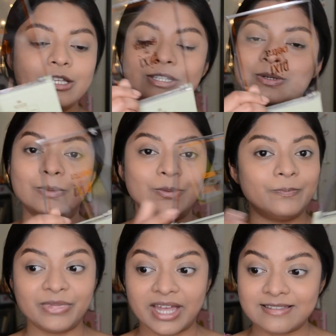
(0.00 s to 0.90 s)
so
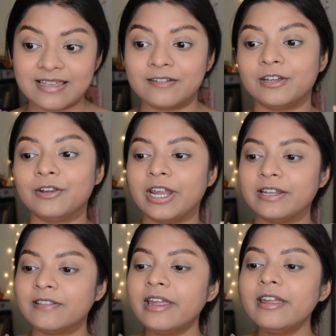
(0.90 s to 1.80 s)
that's another
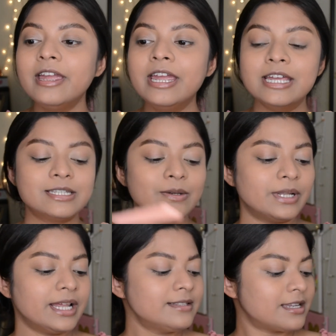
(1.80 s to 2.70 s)
great thing. So
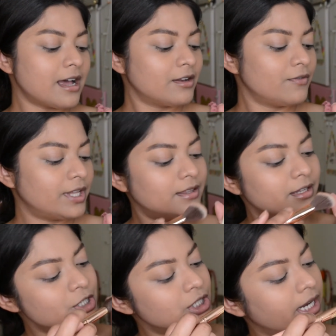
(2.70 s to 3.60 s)
let's start with
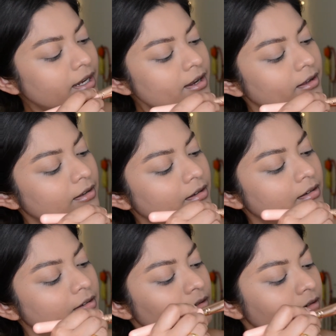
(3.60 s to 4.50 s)
this shade.
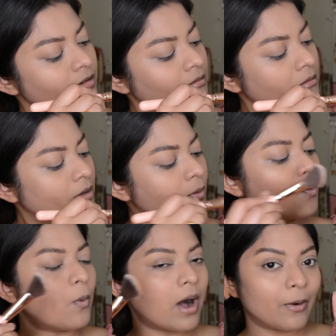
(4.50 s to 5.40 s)

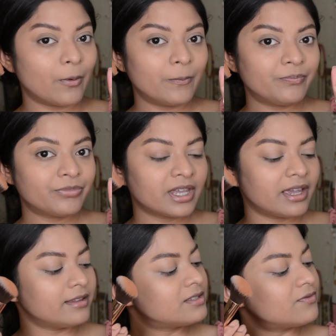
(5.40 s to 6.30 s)
Wow,
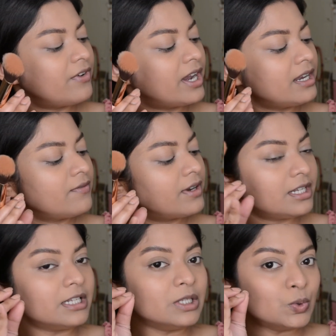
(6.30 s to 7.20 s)
it's
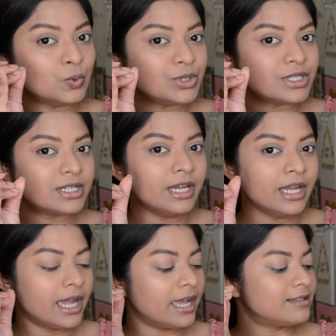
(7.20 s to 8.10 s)
very loose.
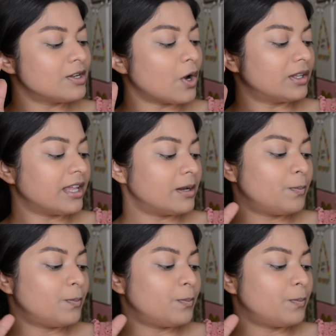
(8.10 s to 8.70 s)
It's not that